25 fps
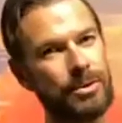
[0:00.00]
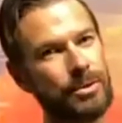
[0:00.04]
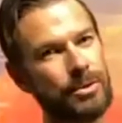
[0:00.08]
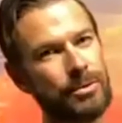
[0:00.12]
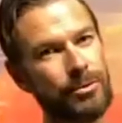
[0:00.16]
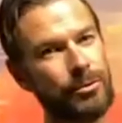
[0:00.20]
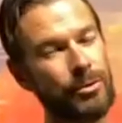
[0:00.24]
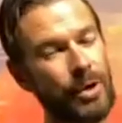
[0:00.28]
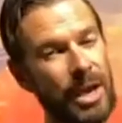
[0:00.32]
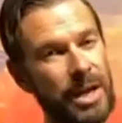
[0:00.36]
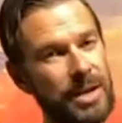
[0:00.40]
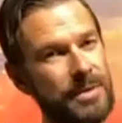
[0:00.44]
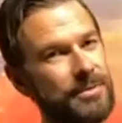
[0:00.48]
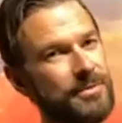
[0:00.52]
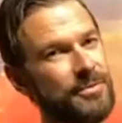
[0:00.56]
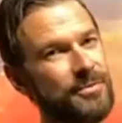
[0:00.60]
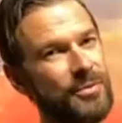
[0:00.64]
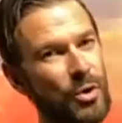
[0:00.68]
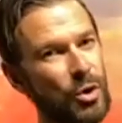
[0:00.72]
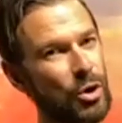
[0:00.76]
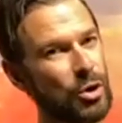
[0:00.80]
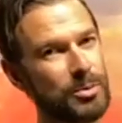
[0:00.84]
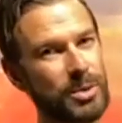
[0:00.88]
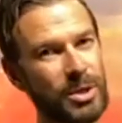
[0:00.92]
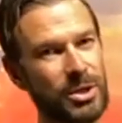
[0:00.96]
red
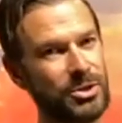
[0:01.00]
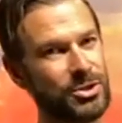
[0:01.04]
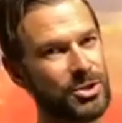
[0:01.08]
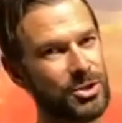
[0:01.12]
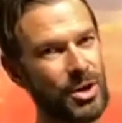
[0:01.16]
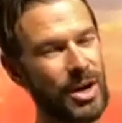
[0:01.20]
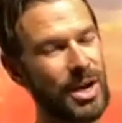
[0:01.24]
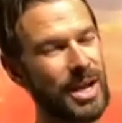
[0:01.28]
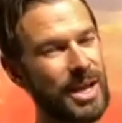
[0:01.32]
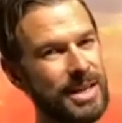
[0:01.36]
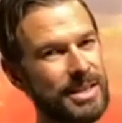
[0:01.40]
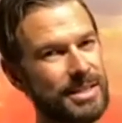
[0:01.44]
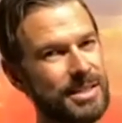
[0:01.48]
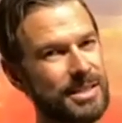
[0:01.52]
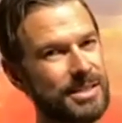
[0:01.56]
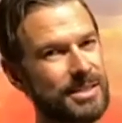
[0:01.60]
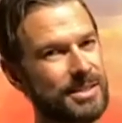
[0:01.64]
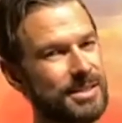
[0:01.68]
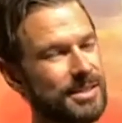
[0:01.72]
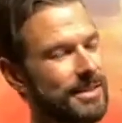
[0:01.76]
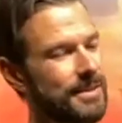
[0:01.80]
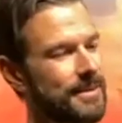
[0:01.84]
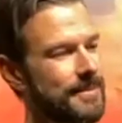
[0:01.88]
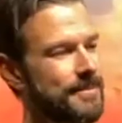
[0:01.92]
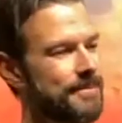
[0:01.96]
formal dress.
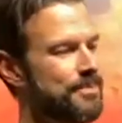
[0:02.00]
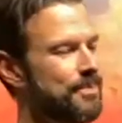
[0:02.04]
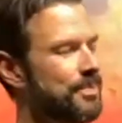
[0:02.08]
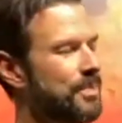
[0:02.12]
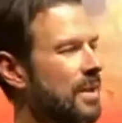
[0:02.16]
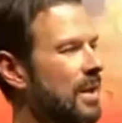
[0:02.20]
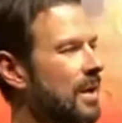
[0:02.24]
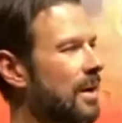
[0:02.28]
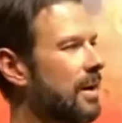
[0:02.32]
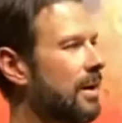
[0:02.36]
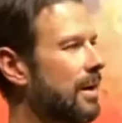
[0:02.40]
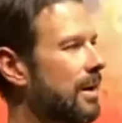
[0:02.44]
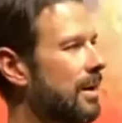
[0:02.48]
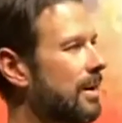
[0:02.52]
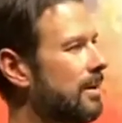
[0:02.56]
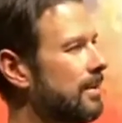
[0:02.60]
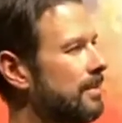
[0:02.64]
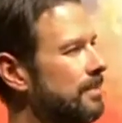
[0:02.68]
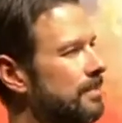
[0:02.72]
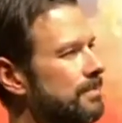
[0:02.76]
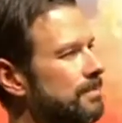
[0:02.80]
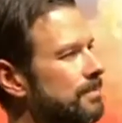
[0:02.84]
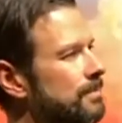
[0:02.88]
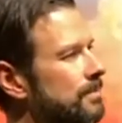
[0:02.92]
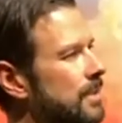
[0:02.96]

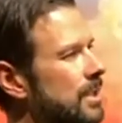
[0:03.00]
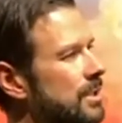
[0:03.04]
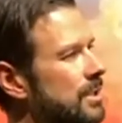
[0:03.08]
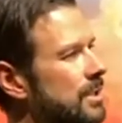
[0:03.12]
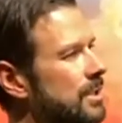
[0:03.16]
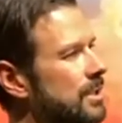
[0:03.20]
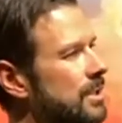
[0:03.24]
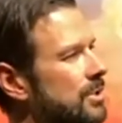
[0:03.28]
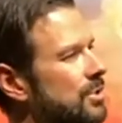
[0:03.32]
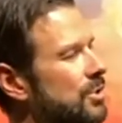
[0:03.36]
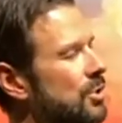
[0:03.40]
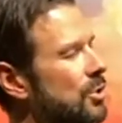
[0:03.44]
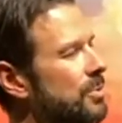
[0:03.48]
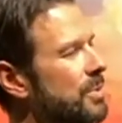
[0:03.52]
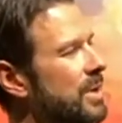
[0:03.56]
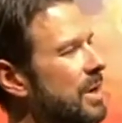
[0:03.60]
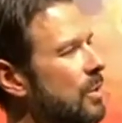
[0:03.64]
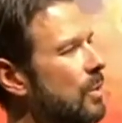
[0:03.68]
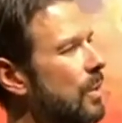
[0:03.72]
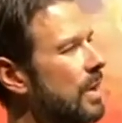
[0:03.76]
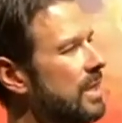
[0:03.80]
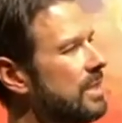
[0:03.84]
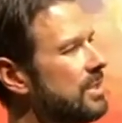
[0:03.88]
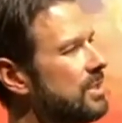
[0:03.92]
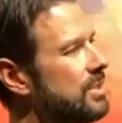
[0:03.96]
There's so many
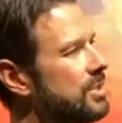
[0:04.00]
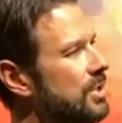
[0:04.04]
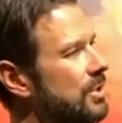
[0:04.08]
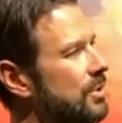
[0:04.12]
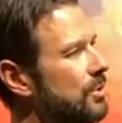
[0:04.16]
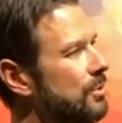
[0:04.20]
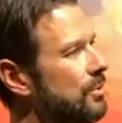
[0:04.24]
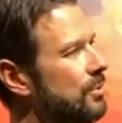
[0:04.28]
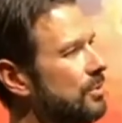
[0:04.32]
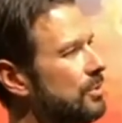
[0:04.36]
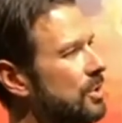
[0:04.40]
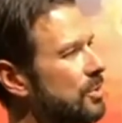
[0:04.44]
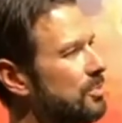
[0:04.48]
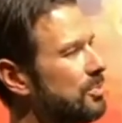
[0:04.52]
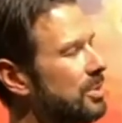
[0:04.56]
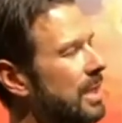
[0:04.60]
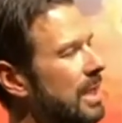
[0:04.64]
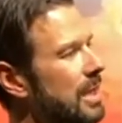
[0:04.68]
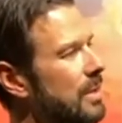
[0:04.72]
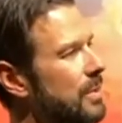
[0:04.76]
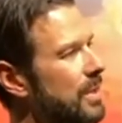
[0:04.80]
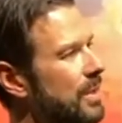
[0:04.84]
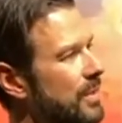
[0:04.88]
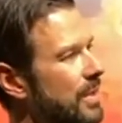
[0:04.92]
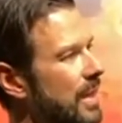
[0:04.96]
ways to play
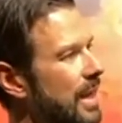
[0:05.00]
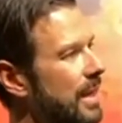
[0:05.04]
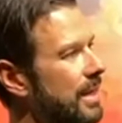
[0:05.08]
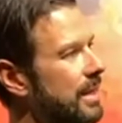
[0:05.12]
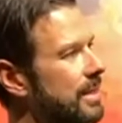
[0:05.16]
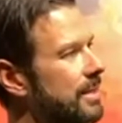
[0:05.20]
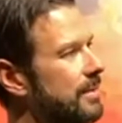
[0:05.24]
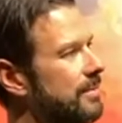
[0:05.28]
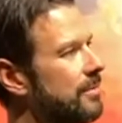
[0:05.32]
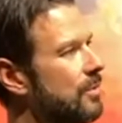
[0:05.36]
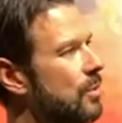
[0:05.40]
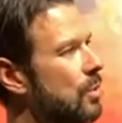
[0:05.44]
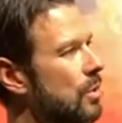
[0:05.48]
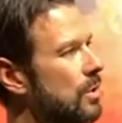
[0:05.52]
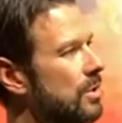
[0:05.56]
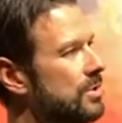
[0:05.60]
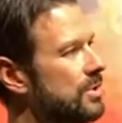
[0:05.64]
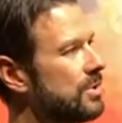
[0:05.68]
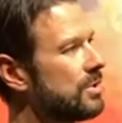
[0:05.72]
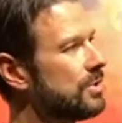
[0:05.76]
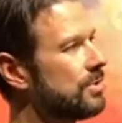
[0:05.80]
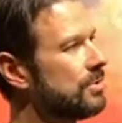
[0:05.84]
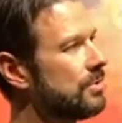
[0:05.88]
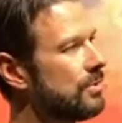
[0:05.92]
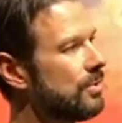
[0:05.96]
with that. And of
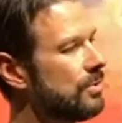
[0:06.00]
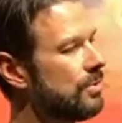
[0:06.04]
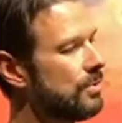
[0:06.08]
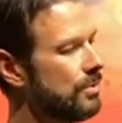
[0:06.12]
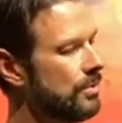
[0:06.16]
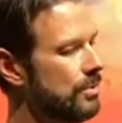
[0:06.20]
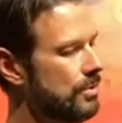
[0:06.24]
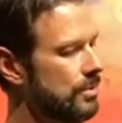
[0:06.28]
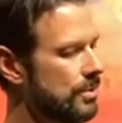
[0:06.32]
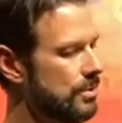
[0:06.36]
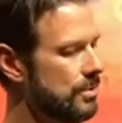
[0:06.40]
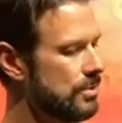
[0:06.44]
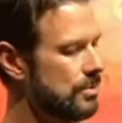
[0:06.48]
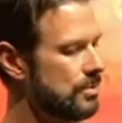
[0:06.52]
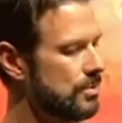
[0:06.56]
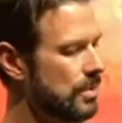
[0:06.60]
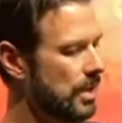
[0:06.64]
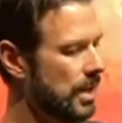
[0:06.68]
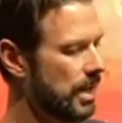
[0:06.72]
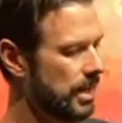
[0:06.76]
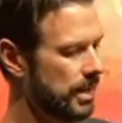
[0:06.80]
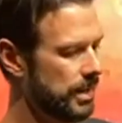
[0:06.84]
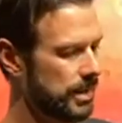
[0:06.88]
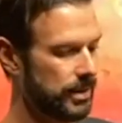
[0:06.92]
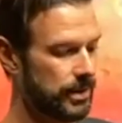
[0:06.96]
course,
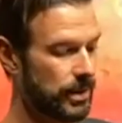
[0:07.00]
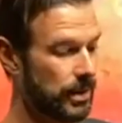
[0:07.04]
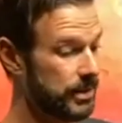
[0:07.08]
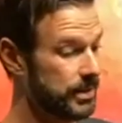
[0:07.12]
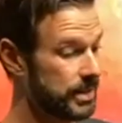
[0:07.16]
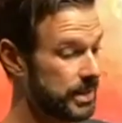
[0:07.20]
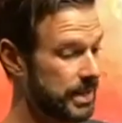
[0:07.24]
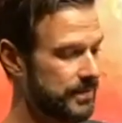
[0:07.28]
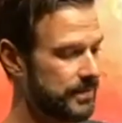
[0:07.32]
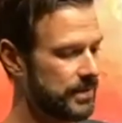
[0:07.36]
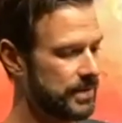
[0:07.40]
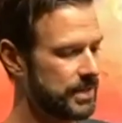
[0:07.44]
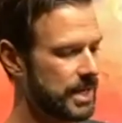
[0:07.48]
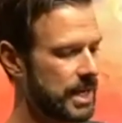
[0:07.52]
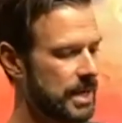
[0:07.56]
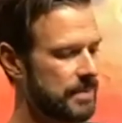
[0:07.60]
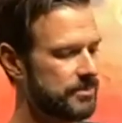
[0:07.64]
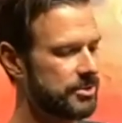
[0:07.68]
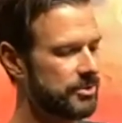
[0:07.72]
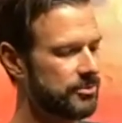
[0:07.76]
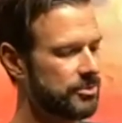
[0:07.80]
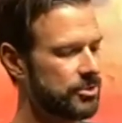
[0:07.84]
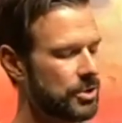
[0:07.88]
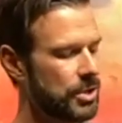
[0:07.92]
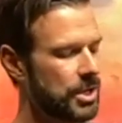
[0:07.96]
all the different types
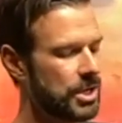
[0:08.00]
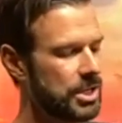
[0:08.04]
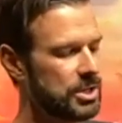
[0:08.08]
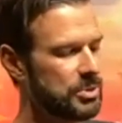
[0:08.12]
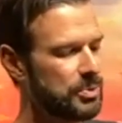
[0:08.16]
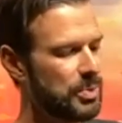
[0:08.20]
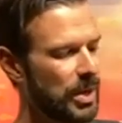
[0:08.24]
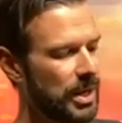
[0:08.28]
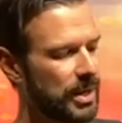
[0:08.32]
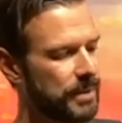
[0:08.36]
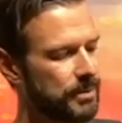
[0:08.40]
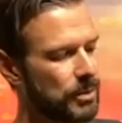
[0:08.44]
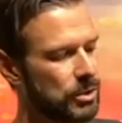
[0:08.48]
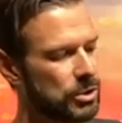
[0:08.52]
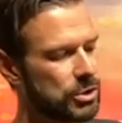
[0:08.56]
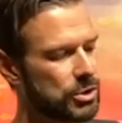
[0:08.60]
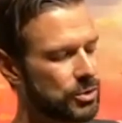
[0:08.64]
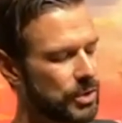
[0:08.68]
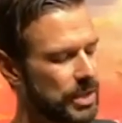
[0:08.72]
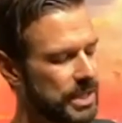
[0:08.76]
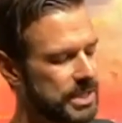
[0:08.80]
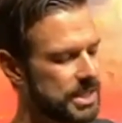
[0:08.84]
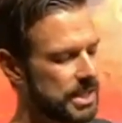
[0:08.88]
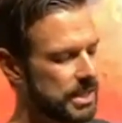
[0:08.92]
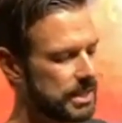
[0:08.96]
of trees. But most
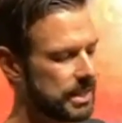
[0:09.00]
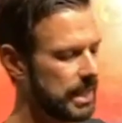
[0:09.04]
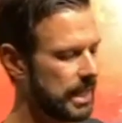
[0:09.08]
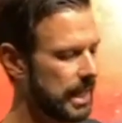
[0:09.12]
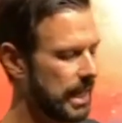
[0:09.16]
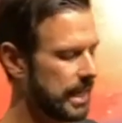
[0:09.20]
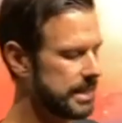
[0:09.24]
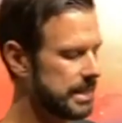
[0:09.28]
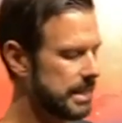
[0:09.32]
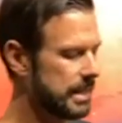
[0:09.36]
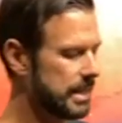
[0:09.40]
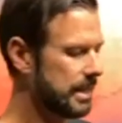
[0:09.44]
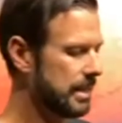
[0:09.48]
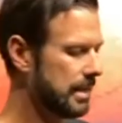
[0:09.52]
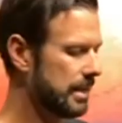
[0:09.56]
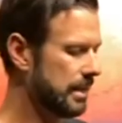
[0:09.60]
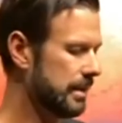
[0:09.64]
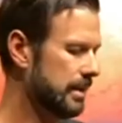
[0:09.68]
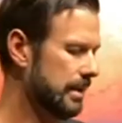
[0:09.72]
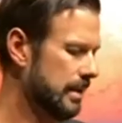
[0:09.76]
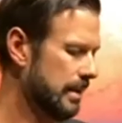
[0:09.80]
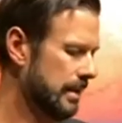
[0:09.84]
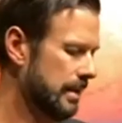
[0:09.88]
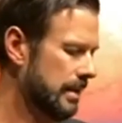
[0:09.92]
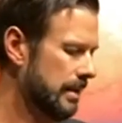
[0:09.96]
recently I did a
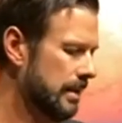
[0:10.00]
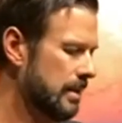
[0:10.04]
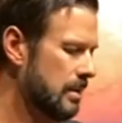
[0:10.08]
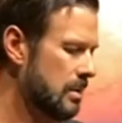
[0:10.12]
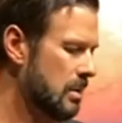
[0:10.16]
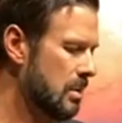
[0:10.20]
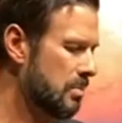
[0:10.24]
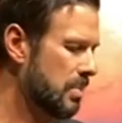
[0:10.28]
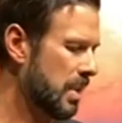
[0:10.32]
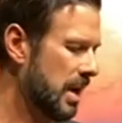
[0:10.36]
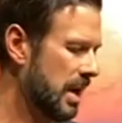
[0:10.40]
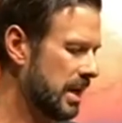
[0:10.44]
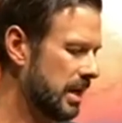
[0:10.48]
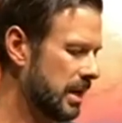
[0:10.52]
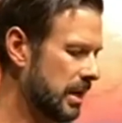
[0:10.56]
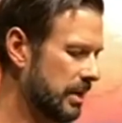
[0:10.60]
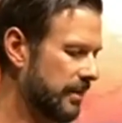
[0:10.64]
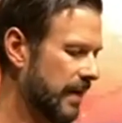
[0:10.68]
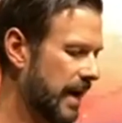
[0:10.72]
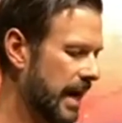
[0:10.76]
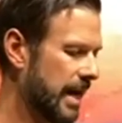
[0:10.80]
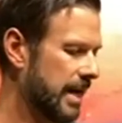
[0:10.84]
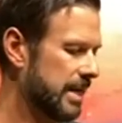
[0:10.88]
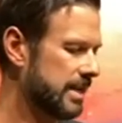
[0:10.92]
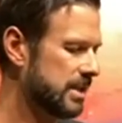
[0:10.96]
painting of
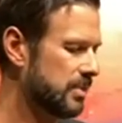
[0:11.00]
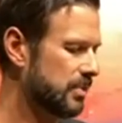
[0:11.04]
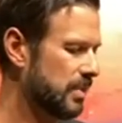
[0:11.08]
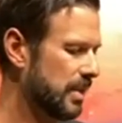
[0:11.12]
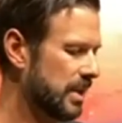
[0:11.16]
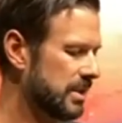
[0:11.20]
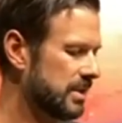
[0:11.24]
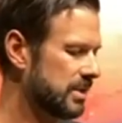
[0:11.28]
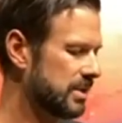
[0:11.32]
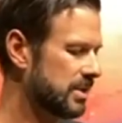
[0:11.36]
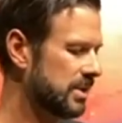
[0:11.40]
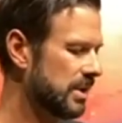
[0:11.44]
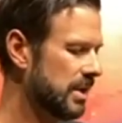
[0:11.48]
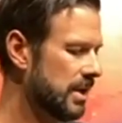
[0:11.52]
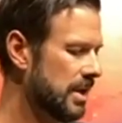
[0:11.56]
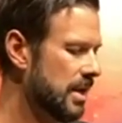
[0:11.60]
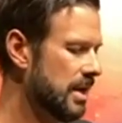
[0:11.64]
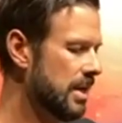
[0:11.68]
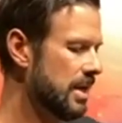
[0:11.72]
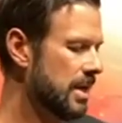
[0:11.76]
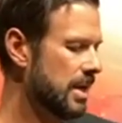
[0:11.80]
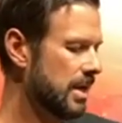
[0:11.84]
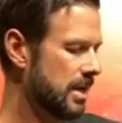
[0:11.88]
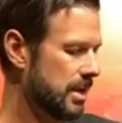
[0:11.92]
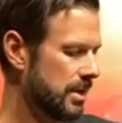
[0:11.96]
aspens
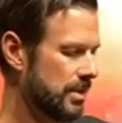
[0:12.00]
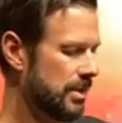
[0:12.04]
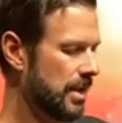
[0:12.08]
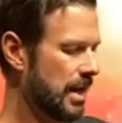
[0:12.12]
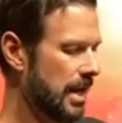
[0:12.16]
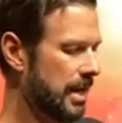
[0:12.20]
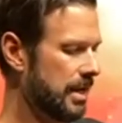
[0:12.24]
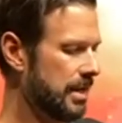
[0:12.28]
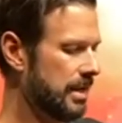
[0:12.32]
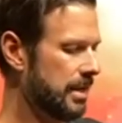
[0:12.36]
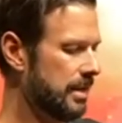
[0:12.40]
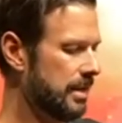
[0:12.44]
that